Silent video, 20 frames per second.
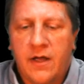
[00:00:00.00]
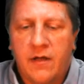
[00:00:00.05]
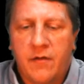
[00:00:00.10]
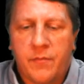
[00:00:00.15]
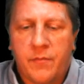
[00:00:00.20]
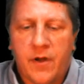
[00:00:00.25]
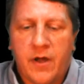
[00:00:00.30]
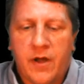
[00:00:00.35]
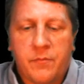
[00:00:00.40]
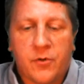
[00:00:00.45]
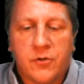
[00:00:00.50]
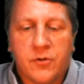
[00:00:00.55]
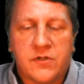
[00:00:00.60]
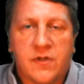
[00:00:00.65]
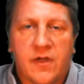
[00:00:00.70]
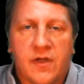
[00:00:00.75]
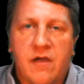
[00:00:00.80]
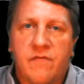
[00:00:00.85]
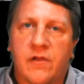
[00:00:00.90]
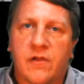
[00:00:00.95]
I
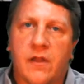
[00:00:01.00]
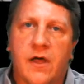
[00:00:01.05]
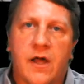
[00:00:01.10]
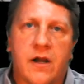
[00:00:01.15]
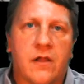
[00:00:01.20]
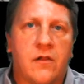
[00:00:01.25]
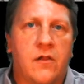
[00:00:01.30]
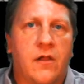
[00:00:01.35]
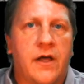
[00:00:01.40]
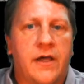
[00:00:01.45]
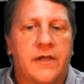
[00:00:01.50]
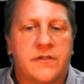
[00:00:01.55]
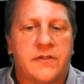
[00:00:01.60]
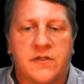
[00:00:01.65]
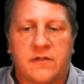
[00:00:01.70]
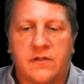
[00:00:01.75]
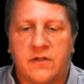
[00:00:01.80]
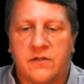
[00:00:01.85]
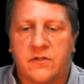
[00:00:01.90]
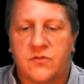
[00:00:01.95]
personally have a lot of
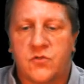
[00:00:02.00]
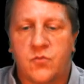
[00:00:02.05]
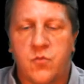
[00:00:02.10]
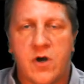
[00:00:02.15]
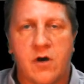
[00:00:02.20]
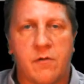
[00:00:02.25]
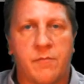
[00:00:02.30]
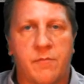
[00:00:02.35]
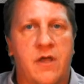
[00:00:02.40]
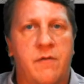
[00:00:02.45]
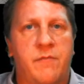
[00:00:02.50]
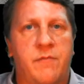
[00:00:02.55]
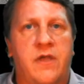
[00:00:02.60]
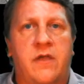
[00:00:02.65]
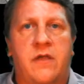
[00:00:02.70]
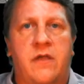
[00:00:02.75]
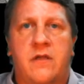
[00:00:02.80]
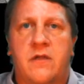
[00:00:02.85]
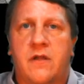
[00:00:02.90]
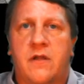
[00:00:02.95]
clients, and they swear by
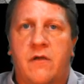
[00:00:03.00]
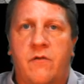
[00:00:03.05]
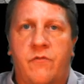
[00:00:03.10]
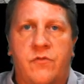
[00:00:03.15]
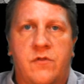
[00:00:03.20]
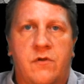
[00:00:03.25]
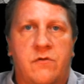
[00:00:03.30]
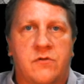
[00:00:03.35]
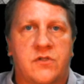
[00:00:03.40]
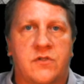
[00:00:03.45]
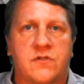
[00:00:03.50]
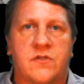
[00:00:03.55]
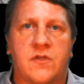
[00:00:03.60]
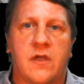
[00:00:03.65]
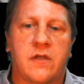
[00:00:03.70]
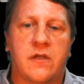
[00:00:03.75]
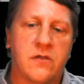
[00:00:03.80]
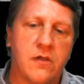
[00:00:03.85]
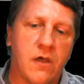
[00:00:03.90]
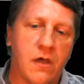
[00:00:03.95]
me. You know, they're just
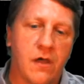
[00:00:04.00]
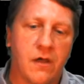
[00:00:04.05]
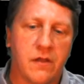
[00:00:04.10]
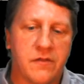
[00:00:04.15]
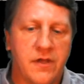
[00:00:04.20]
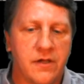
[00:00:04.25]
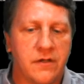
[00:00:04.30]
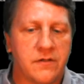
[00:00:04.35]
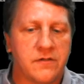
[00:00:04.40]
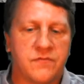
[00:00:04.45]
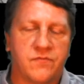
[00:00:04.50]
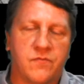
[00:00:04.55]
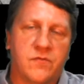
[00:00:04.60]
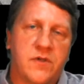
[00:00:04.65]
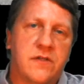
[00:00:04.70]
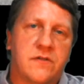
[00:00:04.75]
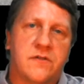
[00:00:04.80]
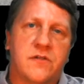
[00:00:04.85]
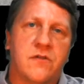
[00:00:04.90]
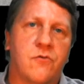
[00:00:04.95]
like, duh,
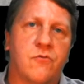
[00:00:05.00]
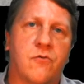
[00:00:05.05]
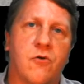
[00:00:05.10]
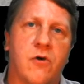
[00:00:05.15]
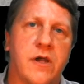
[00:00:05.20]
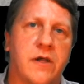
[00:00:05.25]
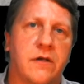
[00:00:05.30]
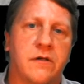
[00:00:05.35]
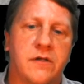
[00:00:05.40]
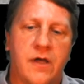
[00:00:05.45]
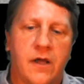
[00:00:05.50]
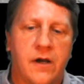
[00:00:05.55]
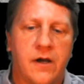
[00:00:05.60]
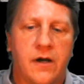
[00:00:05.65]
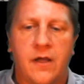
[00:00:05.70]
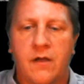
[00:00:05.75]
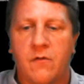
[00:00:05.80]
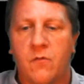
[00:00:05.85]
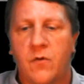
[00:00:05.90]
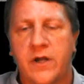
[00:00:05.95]
he's so great, and
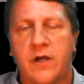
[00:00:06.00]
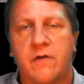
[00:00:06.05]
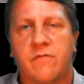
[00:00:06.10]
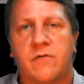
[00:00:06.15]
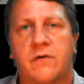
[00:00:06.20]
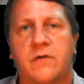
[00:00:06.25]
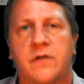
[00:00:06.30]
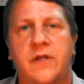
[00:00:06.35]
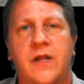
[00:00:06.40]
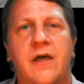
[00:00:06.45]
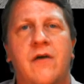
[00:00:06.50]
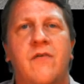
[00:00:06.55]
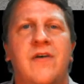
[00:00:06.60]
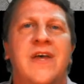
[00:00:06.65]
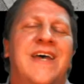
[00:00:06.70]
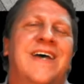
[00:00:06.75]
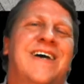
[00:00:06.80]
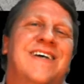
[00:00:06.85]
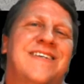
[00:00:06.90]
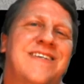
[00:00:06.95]
da-da-da, whatever, you know.
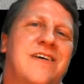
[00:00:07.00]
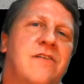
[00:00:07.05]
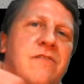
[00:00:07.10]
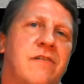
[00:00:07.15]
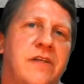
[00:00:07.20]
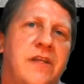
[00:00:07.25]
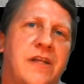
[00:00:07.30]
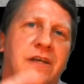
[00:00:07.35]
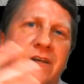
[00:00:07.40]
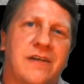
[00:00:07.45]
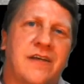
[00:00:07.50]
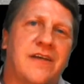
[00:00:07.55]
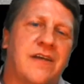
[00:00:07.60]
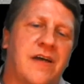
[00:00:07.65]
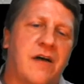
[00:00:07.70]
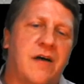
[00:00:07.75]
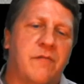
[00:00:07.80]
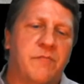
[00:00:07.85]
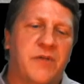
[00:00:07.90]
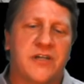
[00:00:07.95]
So, you know,
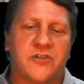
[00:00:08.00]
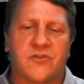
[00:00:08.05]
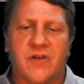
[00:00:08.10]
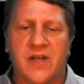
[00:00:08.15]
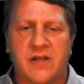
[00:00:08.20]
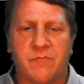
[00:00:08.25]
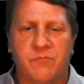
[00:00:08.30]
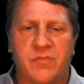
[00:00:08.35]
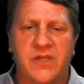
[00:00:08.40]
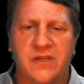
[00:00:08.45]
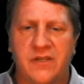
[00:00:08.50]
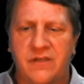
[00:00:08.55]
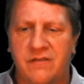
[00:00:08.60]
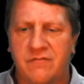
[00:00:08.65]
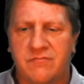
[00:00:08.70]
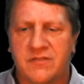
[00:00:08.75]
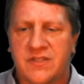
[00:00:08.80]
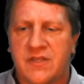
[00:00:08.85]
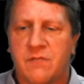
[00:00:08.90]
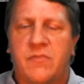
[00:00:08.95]
I'm not trying to
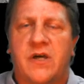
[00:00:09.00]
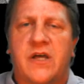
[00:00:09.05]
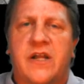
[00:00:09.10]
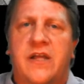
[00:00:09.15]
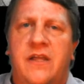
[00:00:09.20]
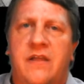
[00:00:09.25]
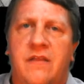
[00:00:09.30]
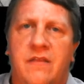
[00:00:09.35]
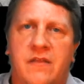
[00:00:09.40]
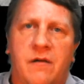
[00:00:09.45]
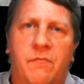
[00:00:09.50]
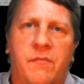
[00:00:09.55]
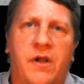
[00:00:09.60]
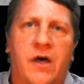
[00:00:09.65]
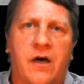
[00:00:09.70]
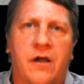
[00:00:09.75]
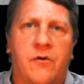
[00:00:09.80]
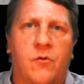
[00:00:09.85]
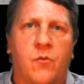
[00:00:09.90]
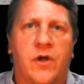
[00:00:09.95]
be somebody that I'm
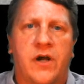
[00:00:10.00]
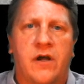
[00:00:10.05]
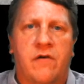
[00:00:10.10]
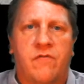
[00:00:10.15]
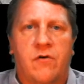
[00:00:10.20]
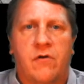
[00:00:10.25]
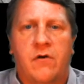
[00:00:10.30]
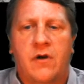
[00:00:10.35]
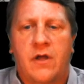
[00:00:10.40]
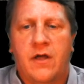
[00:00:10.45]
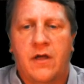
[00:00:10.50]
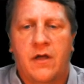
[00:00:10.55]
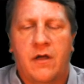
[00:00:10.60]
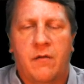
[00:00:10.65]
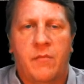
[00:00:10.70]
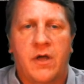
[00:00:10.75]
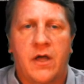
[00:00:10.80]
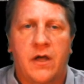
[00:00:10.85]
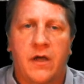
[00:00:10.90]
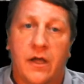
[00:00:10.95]
not or whatever.
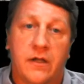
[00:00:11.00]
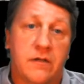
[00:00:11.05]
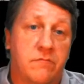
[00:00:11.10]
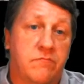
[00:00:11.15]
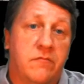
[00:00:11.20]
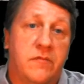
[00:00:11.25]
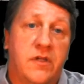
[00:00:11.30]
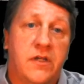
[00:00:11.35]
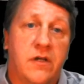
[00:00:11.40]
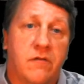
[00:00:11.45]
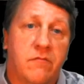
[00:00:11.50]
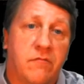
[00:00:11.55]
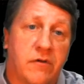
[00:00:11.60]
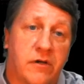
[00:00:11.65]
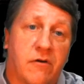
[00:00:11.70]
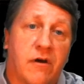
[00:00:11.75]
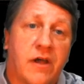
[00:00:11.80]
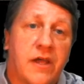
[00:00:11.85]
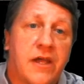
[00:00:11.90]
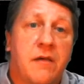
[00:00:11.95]
You know,
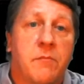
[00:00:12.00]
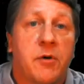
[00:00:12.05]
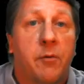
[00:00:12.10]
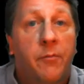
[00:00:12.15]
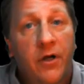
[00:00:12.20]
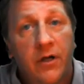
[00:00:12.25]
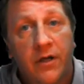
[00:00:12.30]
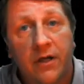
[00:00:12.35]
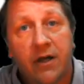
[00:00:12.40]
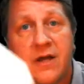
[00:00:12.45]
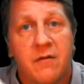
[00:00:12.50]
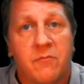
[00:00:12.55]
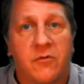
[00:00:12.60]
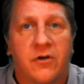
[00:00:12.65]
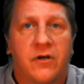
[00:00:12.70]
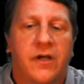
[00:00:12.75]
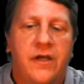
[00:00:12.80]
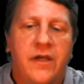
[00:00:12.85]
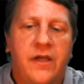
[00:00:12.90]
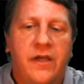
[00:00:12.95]
here I am, I'm on
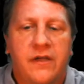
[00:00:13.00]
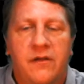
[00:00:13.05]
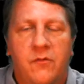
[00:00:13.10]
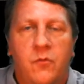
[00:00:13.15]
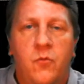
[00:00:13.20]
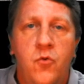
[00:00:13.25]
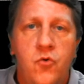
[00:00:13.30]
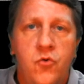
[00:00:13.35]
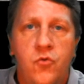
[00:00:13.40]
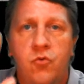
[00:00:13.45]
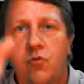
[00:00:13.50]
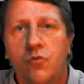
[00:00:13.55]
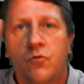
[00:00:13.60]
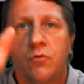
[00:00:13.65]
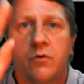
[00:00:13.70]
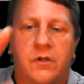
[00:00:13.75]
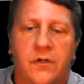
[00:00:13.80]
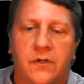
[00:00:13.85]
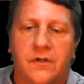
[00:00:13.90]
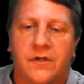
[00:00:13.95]
camera, hey, ooh,
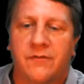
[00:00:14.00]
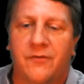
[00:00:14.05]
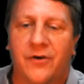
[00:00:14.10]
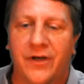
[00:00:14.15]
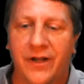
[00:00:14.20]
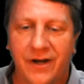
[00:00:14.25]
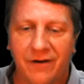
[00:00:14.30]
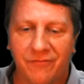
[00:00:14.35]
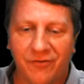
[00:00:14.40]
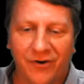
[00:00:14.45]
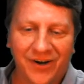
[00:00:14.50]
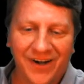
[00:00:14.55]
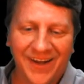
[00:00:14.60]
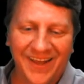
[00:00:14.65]
whatever.